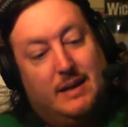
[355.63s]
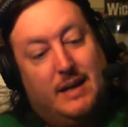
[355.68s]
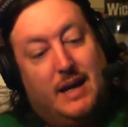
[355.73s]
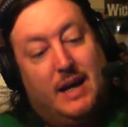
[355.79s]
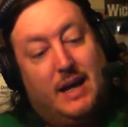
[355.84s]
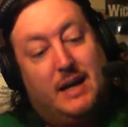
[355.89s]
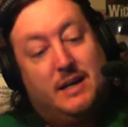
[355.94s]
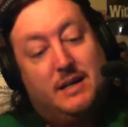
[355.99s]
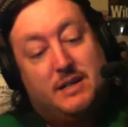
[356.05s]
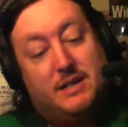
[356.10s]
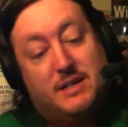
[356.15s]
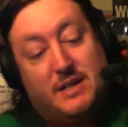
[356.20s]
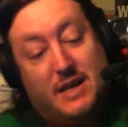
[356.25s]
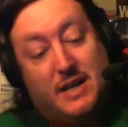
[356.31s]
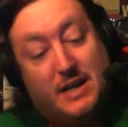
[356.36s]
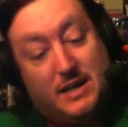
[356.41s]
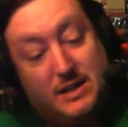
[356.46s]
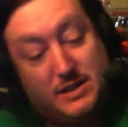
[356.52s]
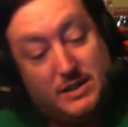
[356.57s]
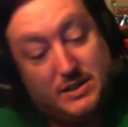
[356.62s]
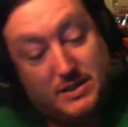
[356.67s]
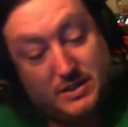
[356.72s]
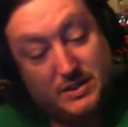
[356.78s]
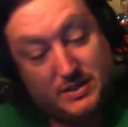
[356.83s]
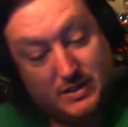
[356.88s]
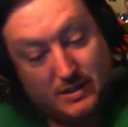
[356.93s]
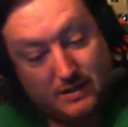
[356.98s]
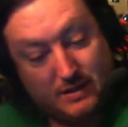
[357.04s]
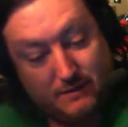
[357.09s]
And it
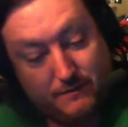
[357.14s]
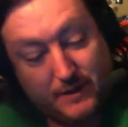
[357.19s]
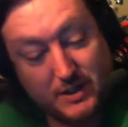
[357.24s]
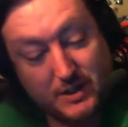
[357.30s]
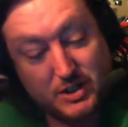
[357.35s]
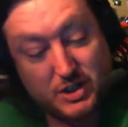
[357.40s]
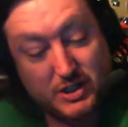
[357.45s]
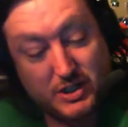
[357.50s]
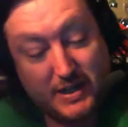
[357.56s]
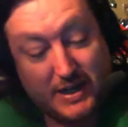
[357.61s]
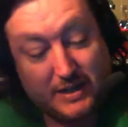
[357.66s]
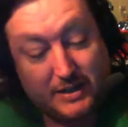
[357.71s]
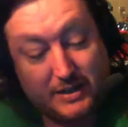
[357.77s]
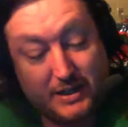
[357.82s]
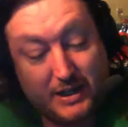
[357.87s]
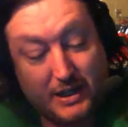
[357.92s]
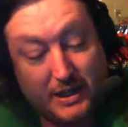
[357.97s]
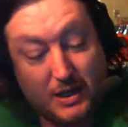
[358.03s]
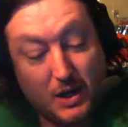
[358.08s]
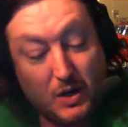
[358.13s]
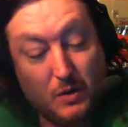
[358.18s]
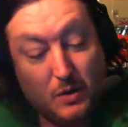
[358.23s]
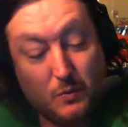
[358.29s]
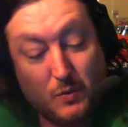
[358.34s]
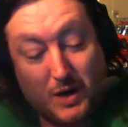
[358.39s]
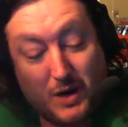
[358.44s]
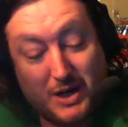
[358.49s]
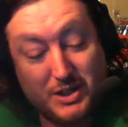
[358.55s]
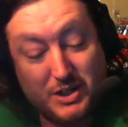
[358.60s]
says functionality
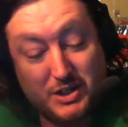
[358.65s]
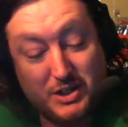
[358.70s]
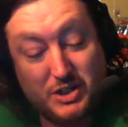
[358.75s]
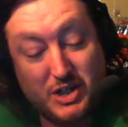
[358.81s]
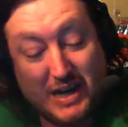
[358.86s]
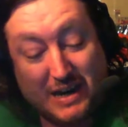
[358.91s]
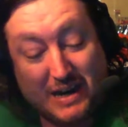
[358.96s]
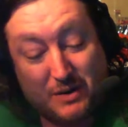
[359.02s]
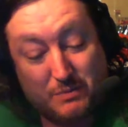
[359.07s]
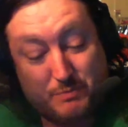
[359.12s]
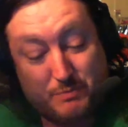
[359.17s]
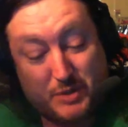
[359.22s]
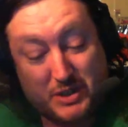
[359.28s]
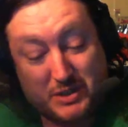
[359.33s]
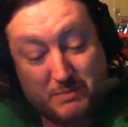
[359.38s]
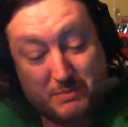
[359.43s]
wattage output.